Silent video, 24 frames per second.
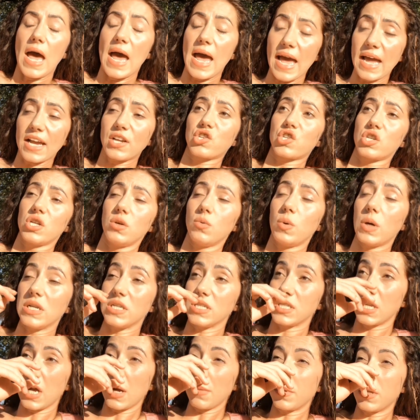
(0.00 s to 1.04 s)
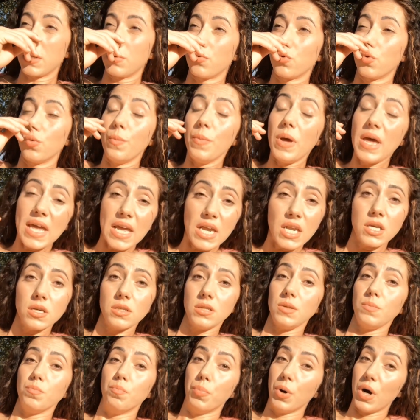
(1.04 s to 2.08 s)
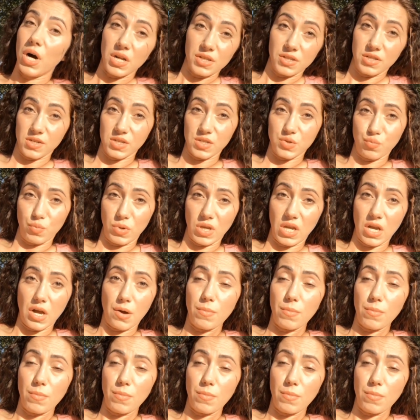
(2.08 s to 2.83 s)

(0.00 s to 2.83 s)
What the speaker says: Actually, when it's dubbed in Romanian, it bothers me.